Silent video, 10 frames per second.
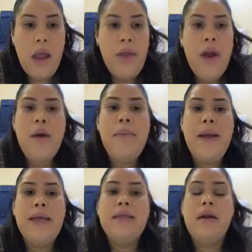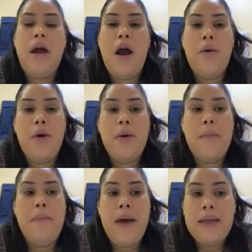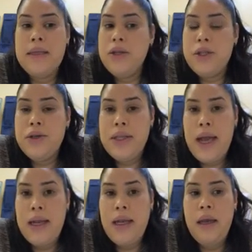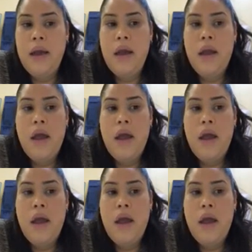They are based on our best understanding